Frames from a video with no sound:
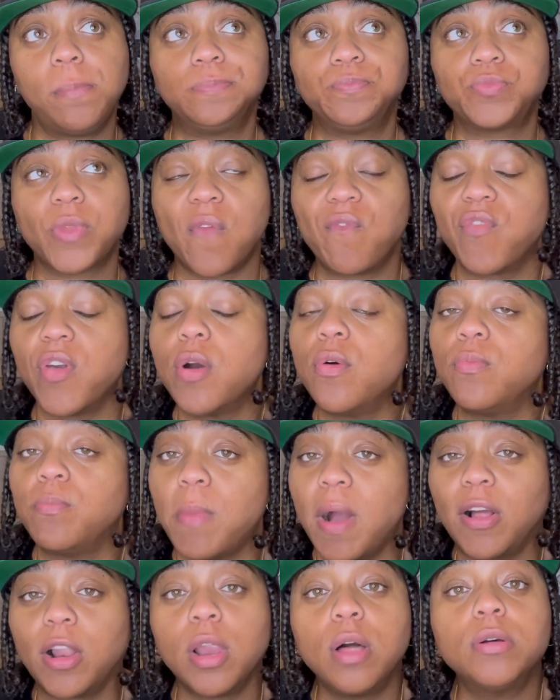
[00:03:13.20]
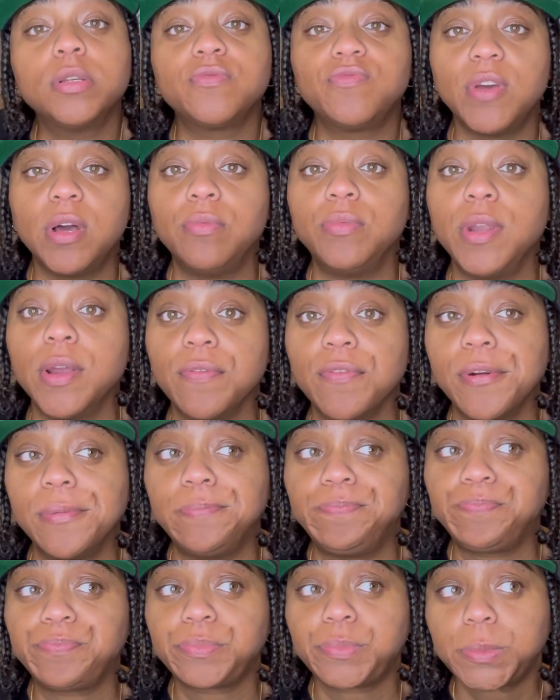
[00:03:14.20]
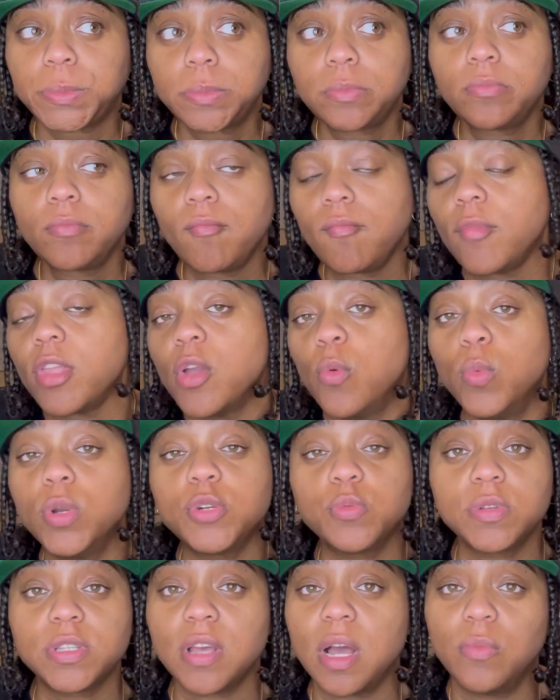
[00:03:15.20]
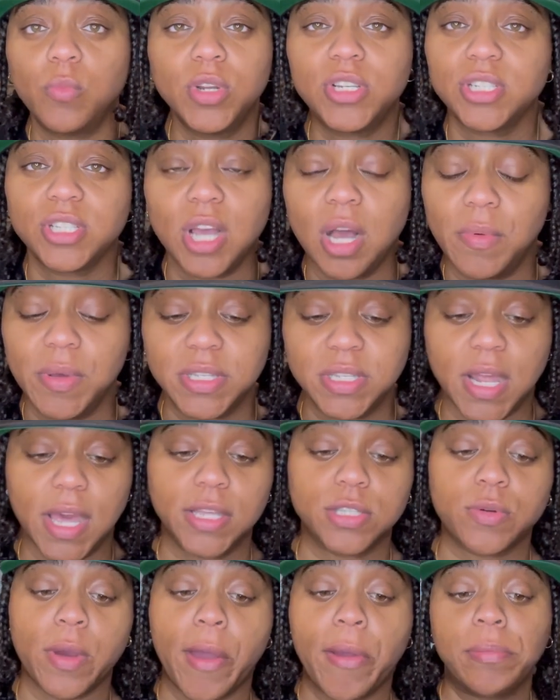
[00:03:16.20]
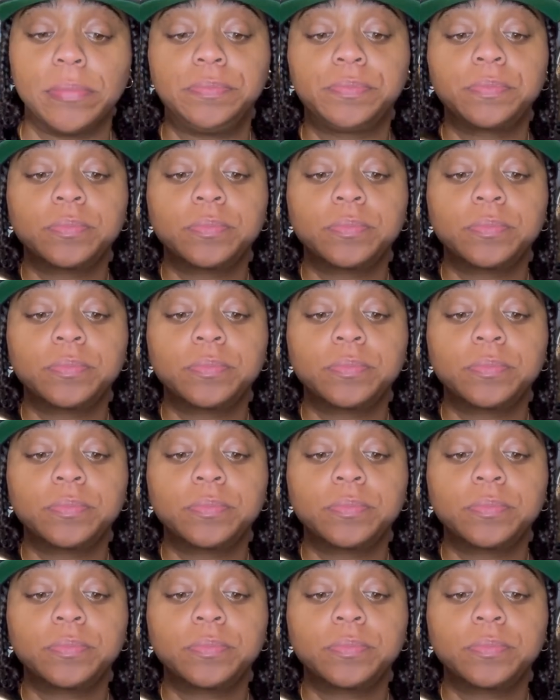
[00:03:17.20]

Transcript: my clothes felt different, which is always nice, right?